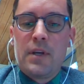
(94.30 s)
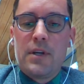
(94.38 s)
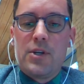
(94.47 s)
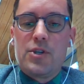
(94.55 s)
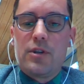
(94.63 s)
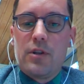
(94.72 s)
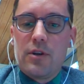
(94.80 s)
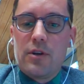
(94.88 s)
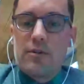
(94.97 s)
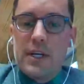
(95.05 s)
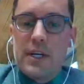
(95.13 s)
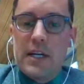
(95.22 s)
you should look
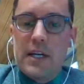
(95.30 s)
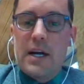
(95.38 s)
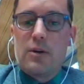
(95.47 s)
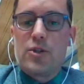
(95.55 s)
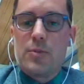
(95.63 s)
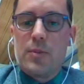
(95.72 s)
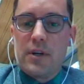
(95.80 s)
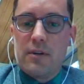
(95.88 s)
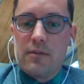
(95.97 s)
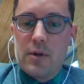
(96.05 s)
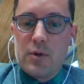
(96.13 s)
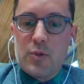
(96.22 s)
for the announcement
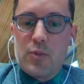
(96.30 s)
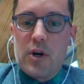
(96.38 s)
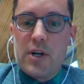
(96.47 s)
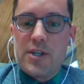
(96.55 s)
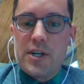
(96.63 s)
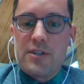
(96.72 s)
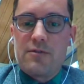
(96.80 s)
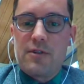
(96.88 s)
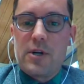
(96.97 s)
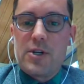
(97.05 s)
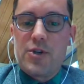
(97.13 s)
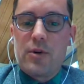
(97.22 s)
of those projects
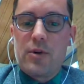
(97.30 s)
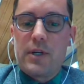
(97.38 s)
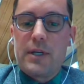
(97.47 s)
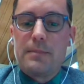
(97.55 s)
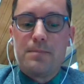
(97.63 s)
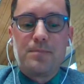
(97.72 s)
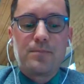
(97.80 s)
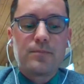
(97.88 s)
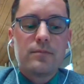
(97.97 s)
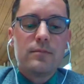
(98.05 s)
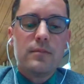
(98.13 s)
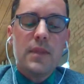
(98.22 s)
very shortly.
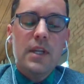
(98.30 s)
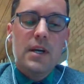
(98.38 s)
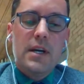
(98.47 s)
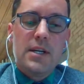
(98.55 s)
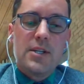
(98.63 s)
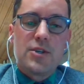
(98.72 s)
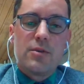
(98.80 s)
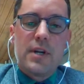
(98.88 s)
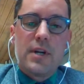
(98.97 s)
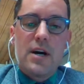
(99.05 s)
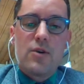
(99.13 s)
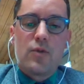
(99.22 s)
And so
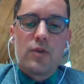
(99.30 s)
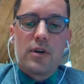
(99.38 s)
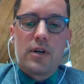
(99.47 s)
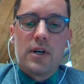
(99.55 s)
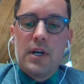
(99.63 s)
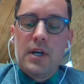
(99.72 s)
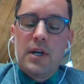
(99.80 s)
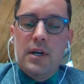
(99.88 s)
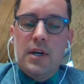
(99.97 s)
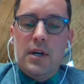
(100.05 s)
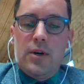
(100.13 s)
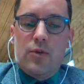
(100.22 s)
now we're
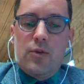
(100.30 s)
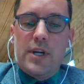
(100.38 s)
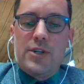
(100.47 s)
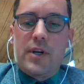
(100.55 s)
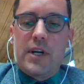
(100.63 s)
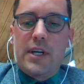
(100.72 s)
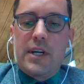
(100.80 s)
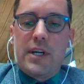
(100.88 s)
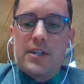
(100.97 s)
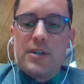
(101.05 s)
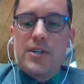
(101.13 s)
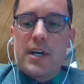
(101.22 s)
entering
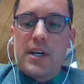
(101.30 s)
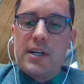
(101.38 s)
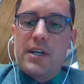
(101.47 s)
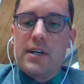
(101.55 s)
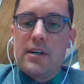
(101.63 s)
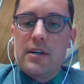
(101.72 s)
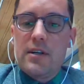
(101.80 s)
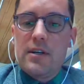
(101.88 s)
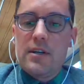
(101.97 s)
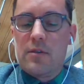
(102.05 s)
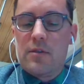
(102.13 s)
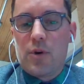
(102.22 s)
into the second year
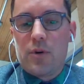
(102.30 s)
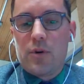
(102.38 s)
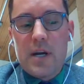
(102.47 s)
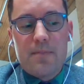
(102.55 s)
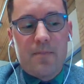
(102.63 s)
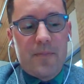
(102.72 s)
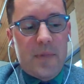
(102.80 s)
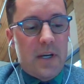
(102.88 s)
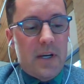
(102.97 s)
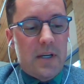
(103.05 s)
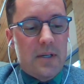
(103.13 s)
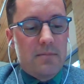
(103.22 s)
of the program,
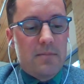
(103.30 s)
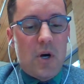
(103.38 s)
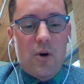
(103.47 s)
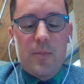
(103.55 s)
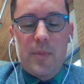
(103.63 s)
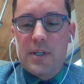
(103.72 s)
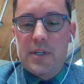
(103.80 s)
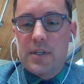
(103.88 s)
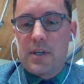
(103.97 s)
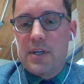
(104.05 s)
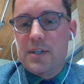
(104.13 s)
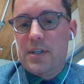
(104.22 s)
hoping
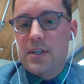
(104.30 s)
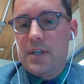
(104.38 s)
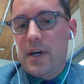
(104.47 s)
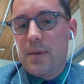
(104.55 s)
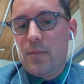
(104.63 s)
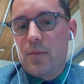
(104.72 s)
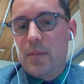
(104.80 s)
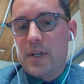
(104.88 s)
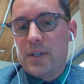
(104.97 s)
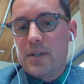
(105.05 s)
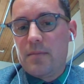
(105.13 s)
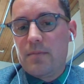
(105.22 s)
to continue that
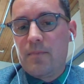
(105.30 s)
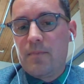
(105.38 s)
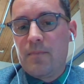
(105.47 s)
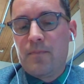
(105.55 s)
momentum,